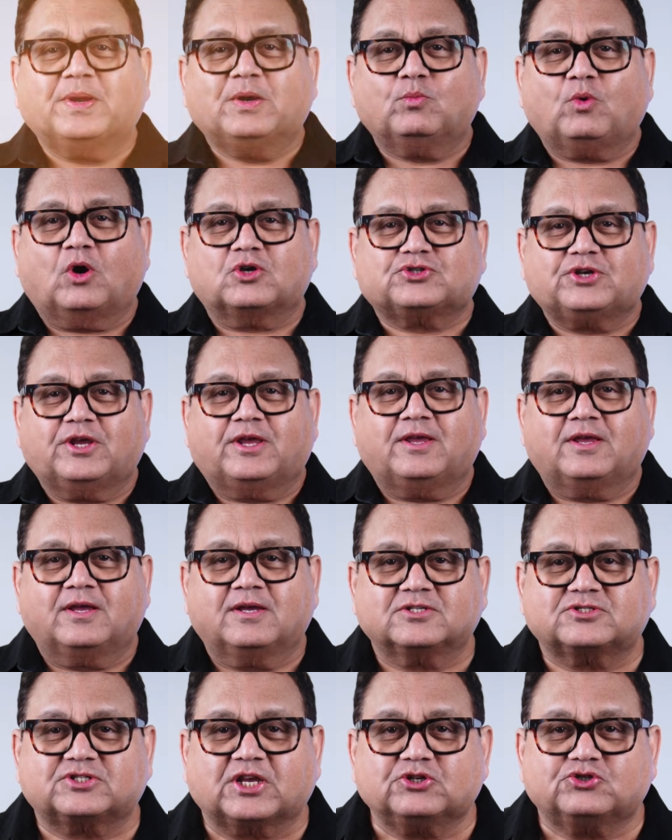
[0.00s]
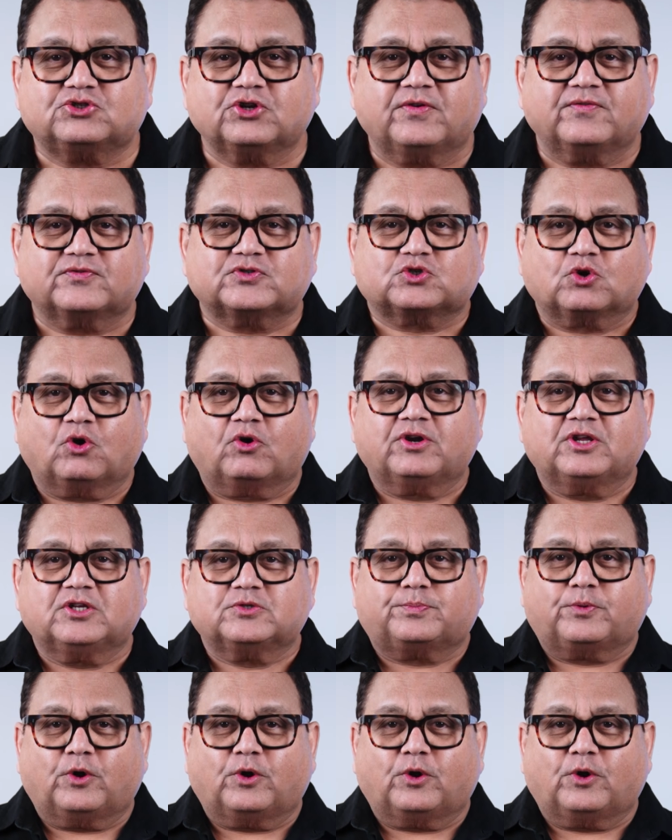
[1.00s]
been watching A Century of Stories